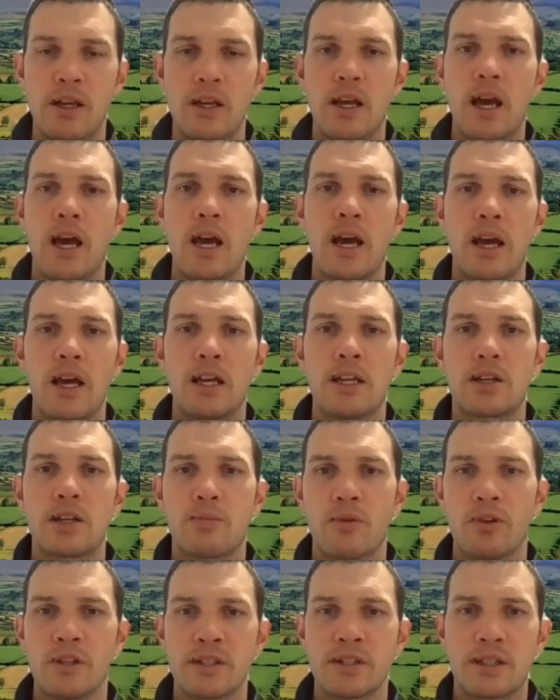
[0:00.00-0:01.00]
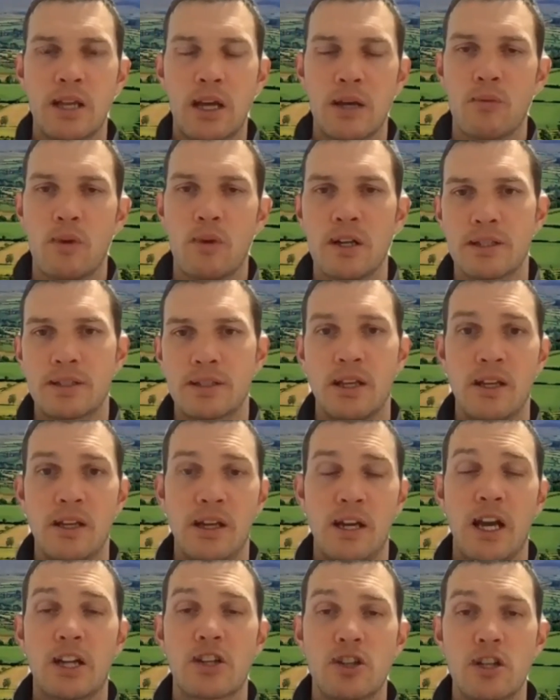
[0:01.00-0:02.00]
uh, enterprise that was
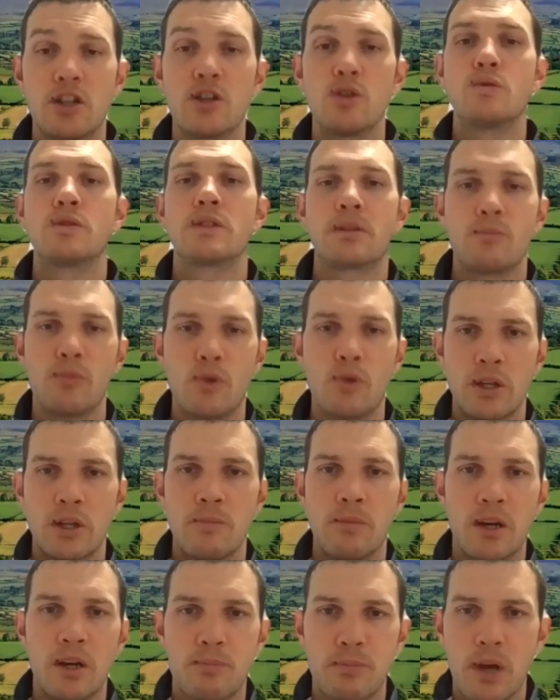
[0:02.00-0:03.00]
actually losing money might